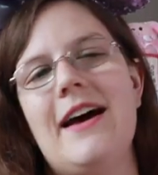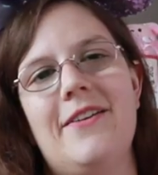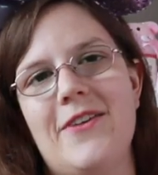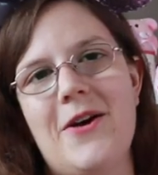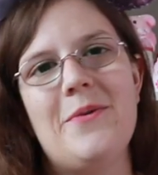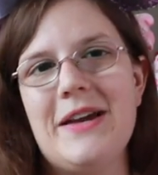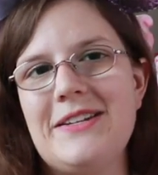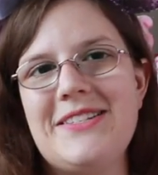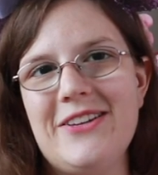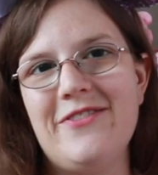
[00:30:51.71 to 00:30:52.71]
I don't know.
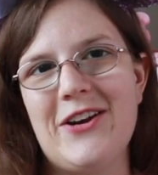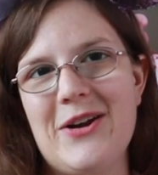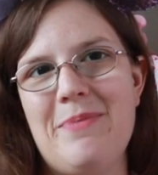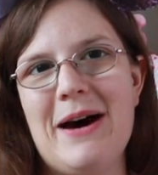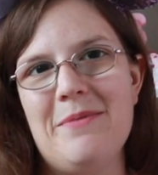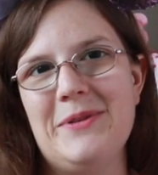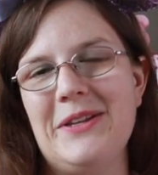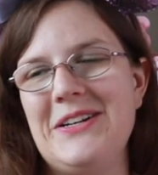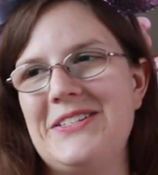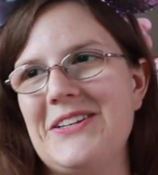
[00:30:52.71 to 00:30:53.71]
It's still very
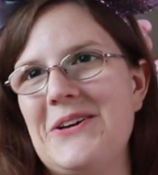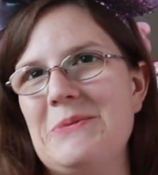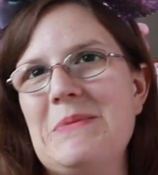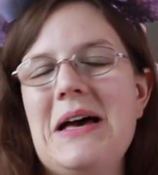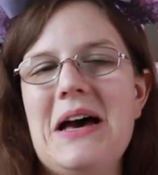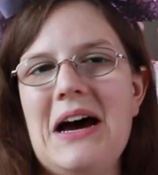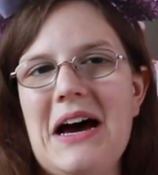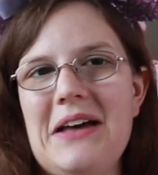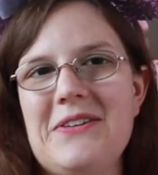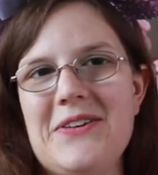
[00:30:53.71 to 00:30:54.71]
popular, so
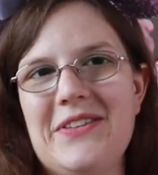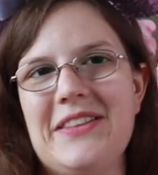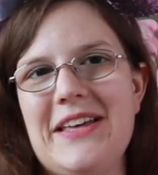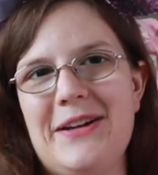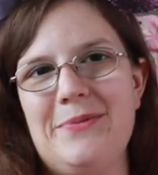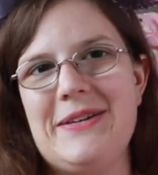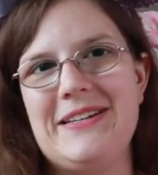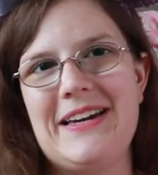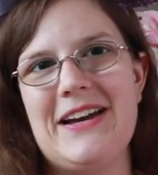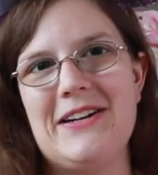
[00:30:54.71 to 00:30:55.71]
I don't know that that'll be
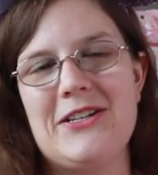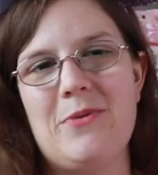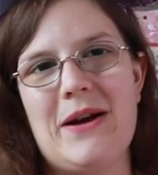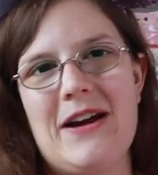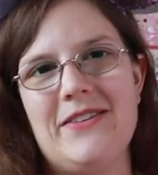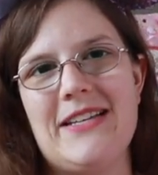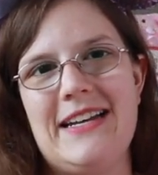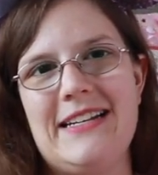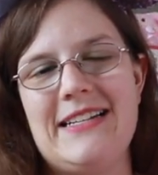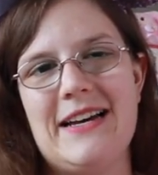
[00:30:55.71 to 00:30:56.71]
in Character Warehouse
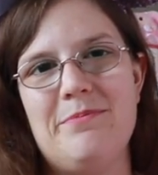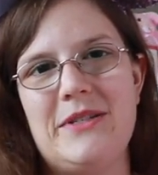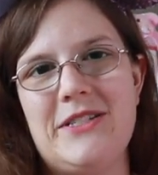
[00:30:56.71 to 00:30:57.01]
anytime